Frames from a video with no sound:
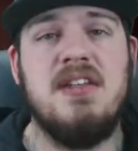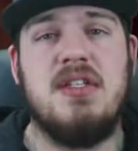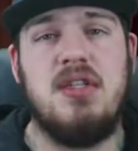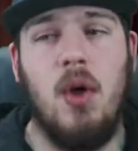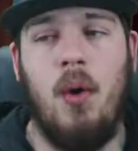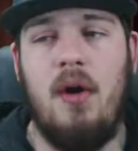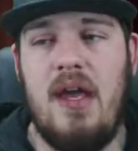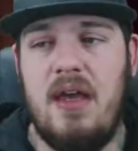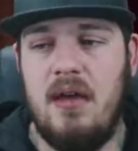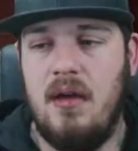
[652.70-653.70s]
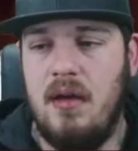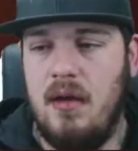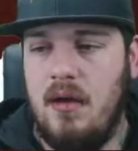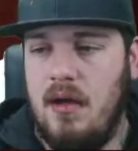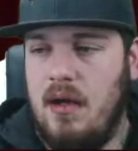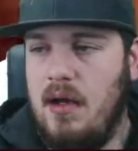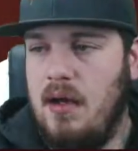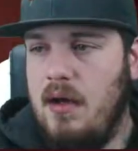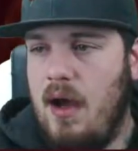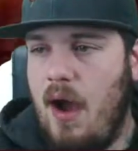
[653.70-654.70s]
story?
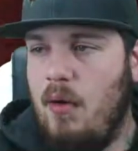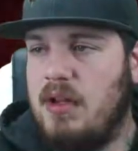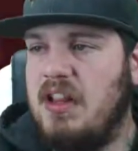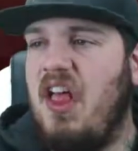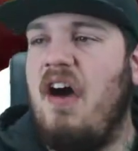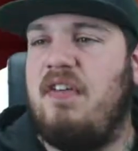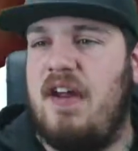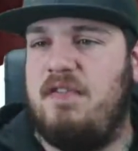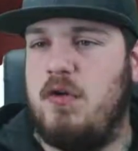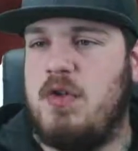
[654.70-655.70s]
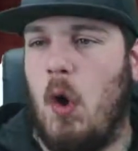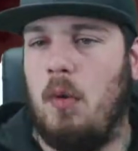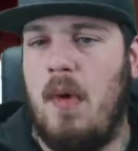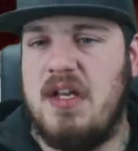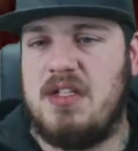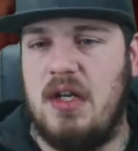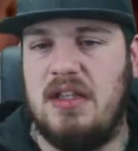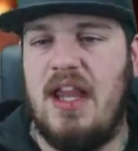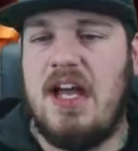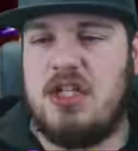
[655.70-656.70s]
I would love it if you told my story.
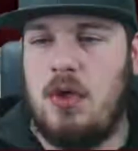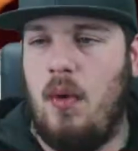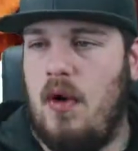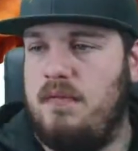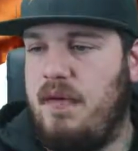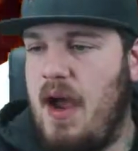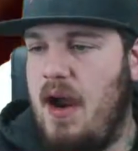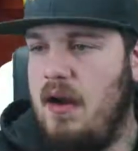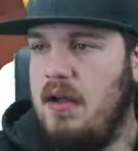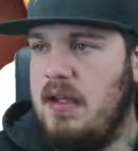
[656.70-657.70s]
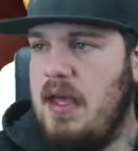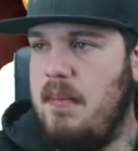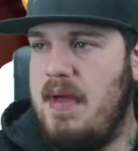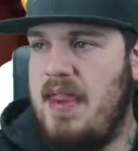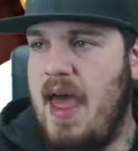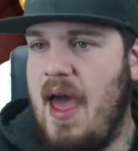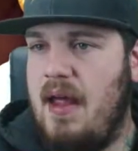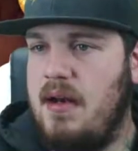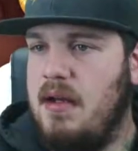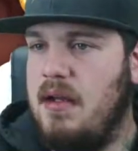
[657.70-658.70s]
Light you on fire. Give me
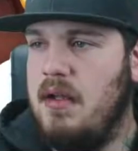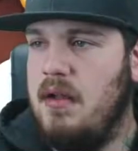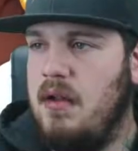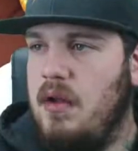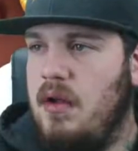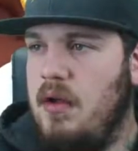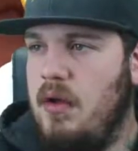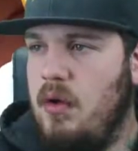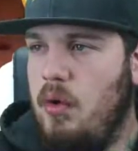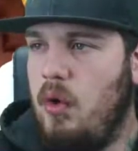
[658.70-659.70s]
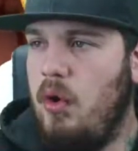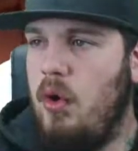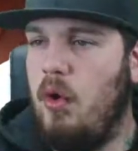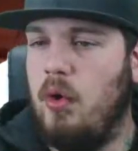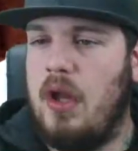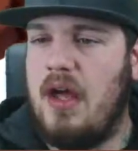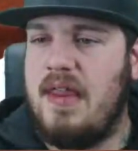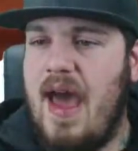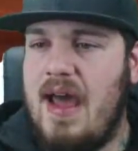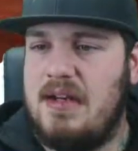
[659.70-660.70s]
that. Woo, look at
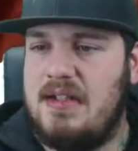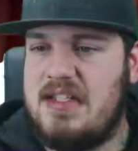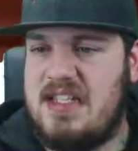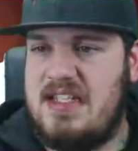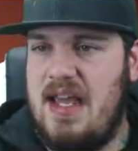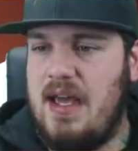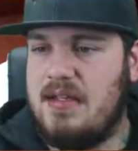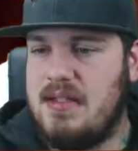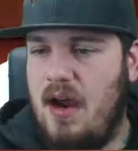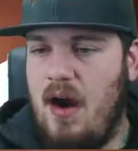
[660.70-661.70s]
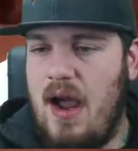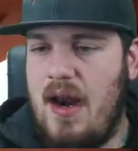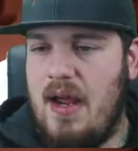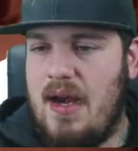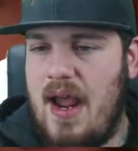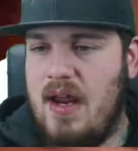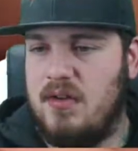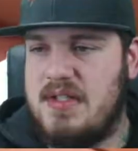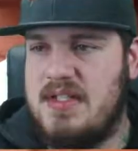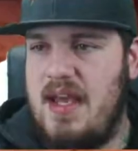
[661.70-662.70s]
that. Six? All right, I can
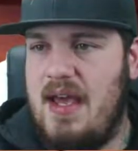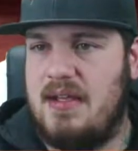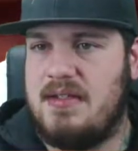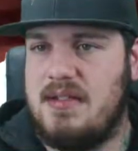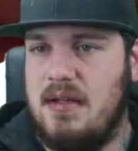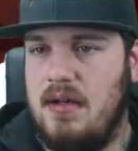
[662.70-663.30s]
handle six.